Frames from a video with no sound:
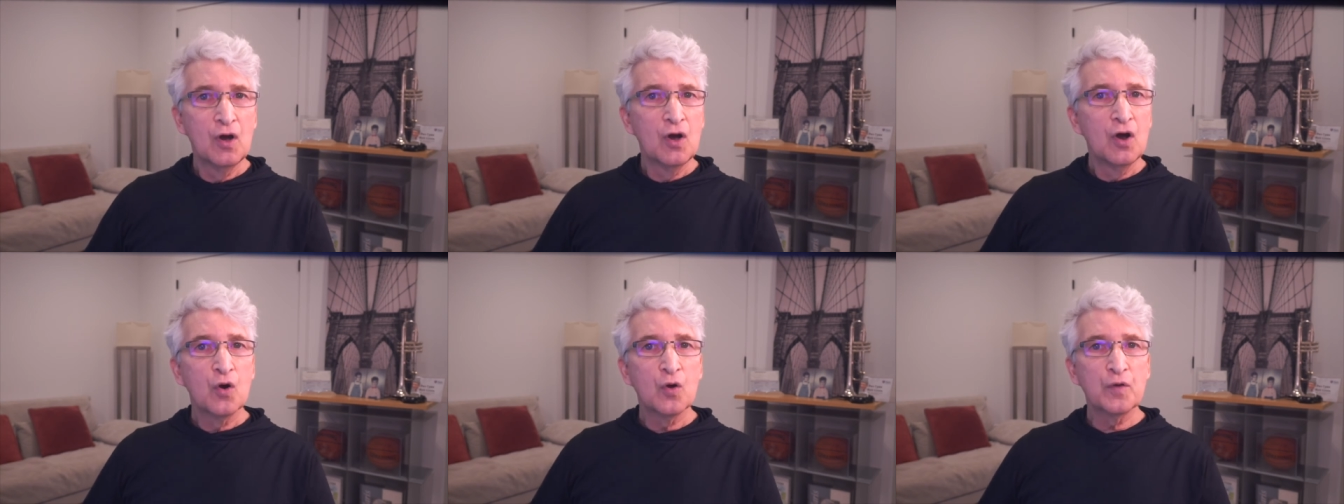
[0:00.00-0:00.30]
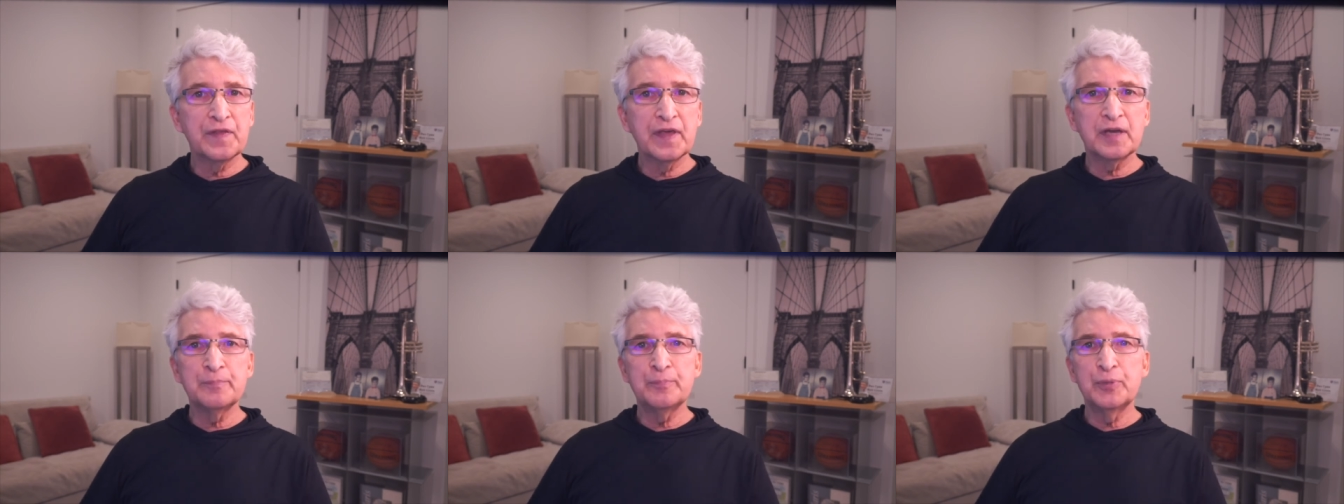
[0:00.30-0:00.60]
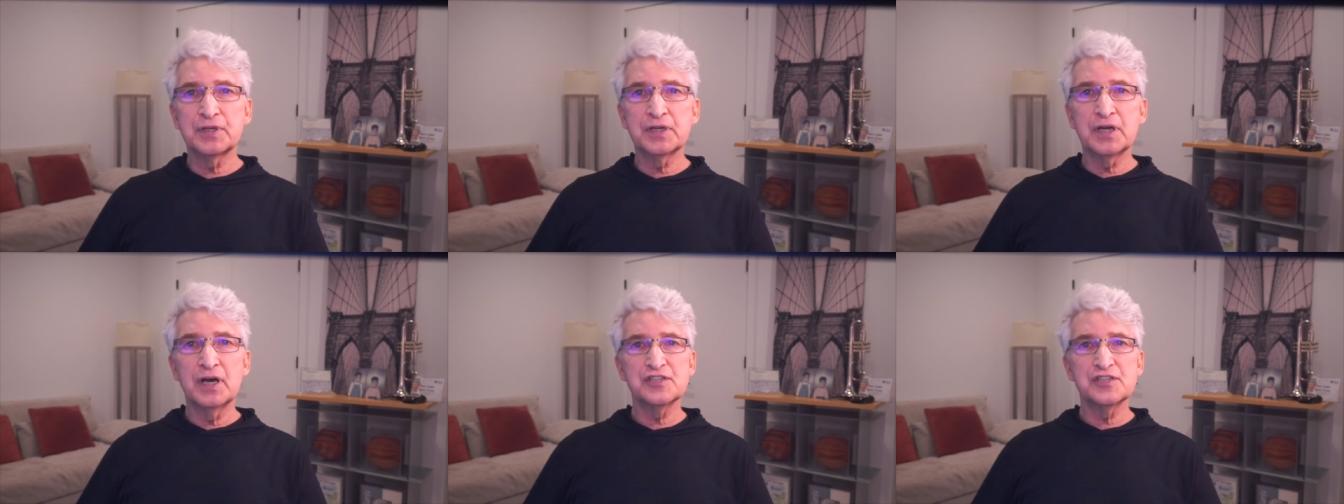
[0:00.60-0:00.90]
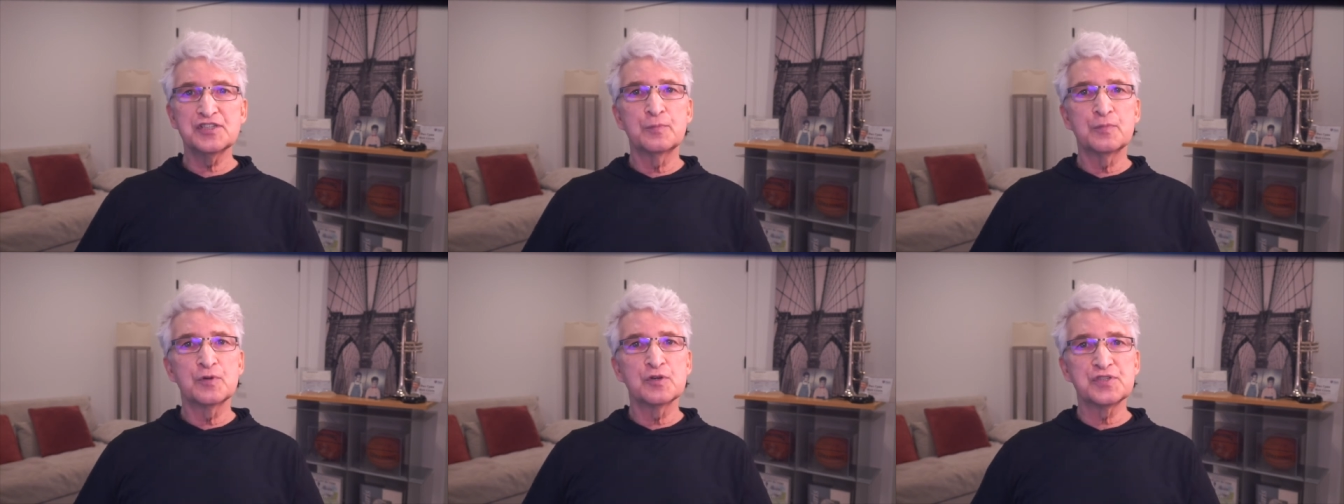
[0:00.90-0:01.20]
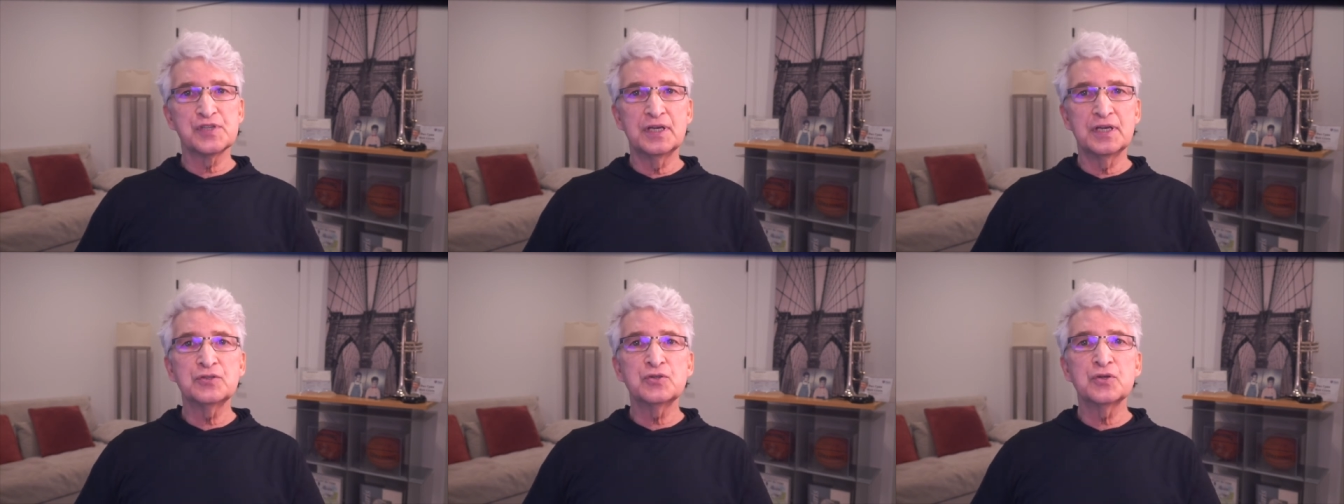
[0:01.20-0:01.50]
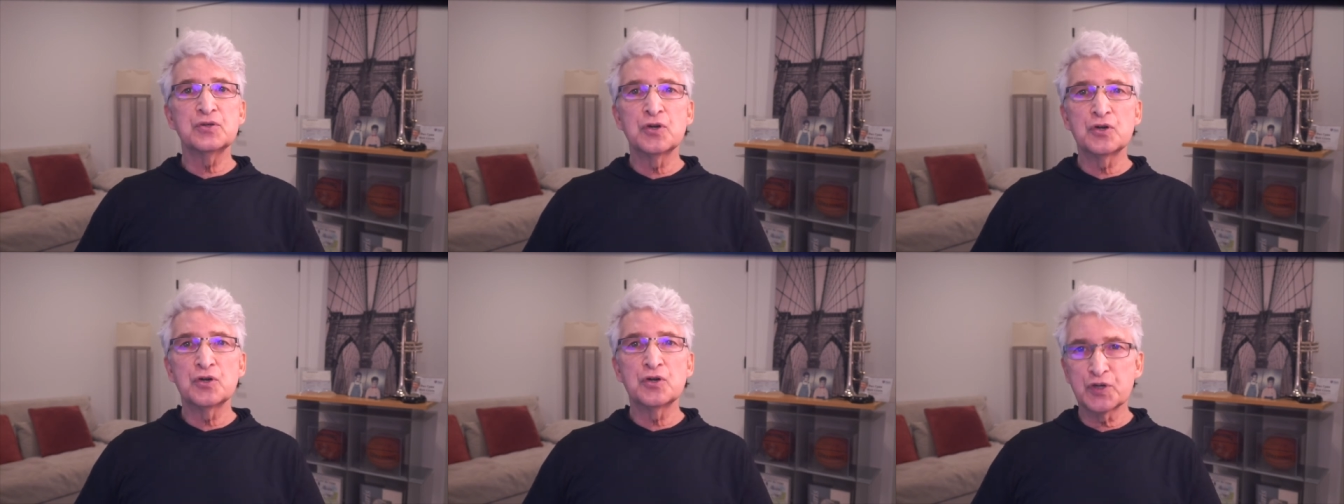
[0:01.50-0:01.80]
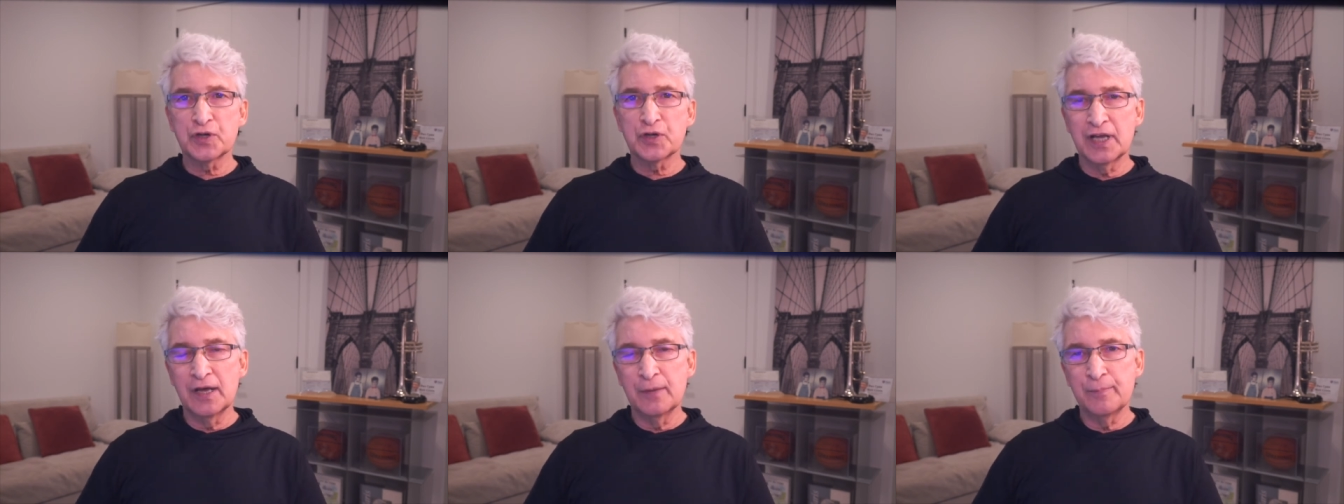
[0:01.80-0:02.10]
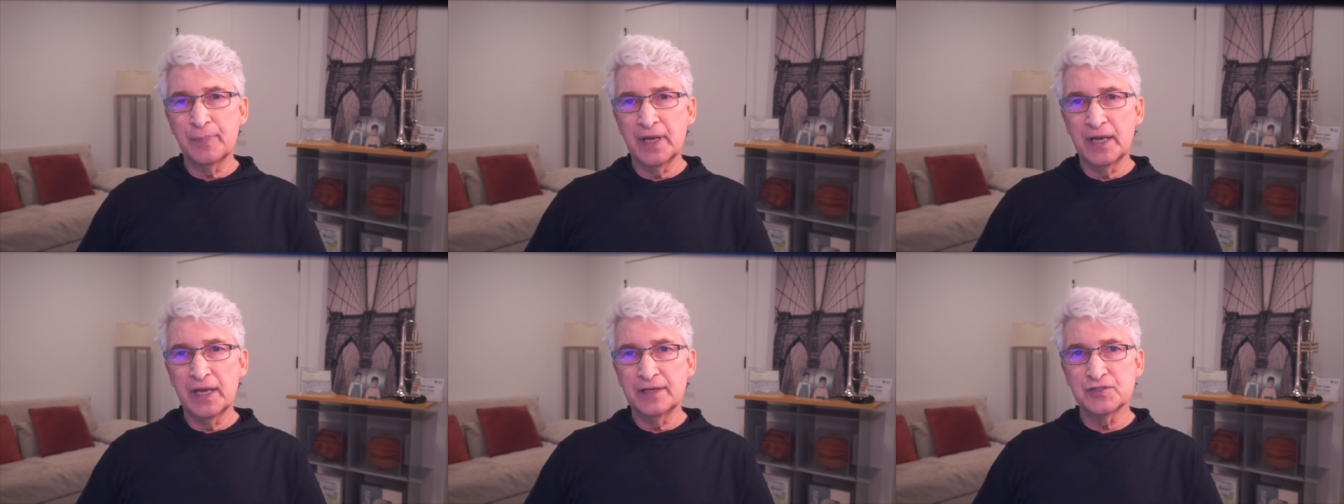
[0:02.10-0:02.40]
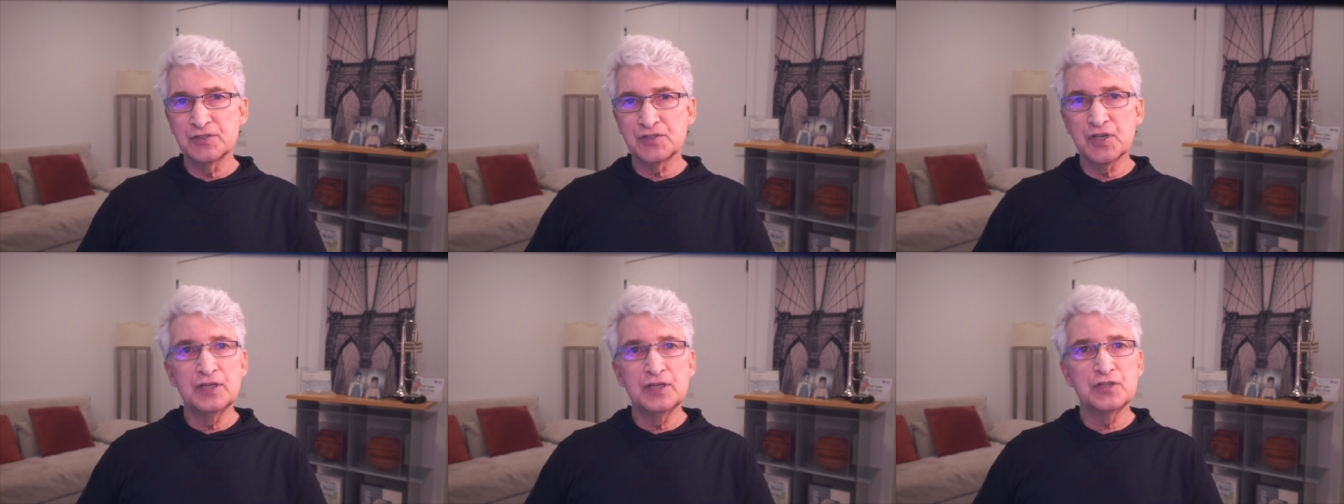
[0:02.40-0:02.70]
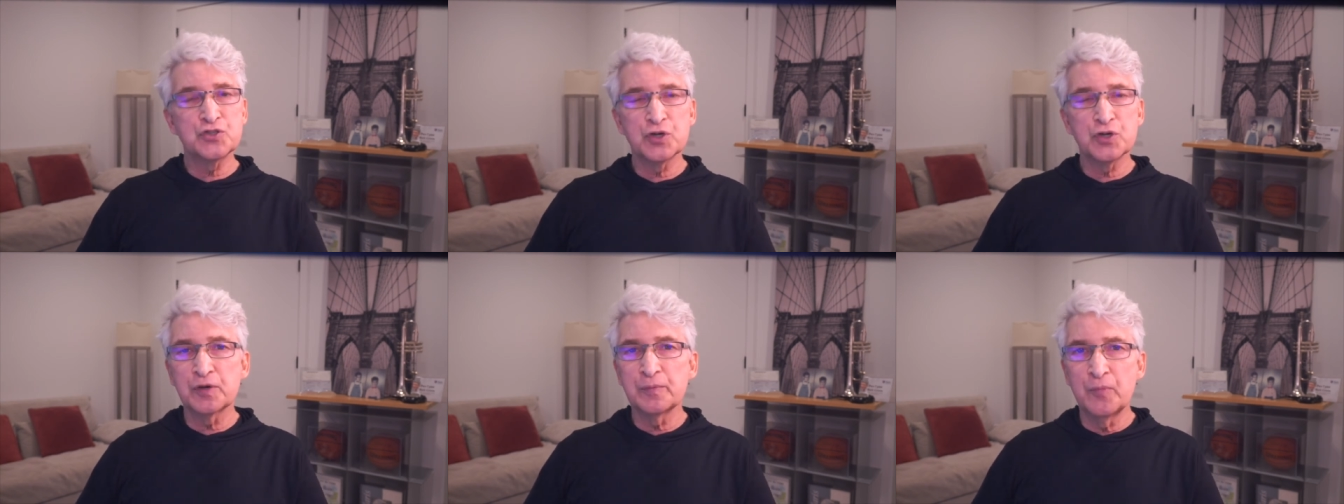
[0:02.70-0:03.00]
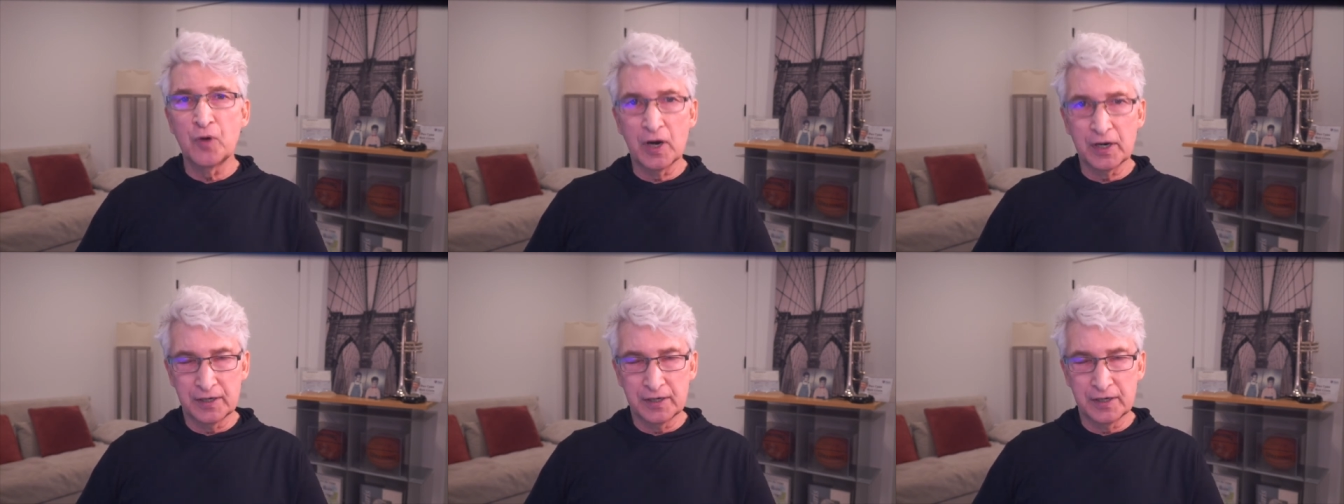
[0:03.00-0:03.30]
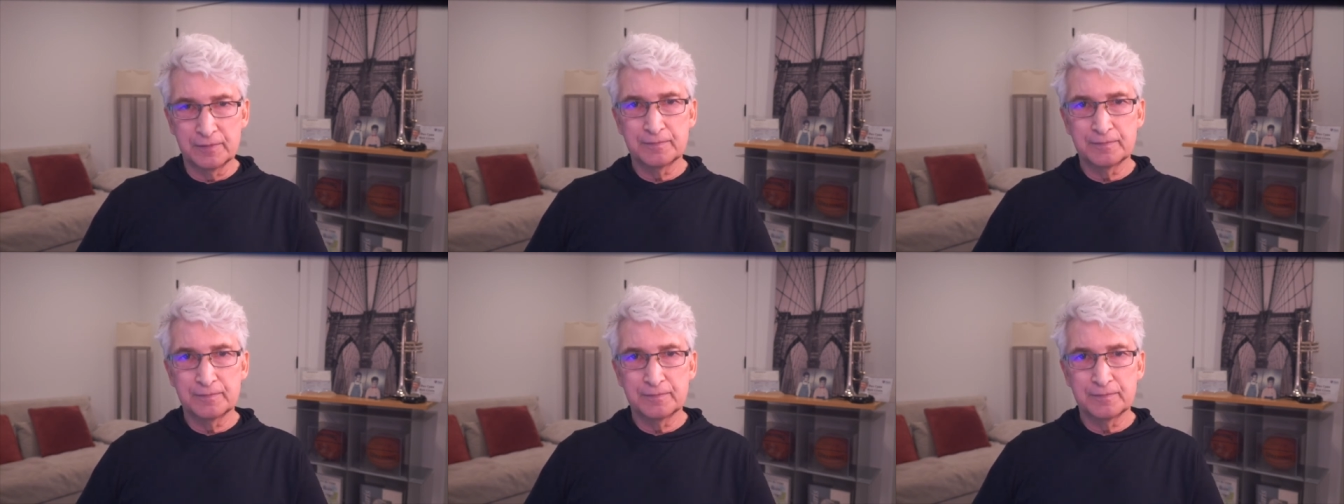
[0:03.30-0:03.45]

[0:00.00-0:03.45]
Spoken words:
or they can put customers into nurture campaigns in Sugar Market.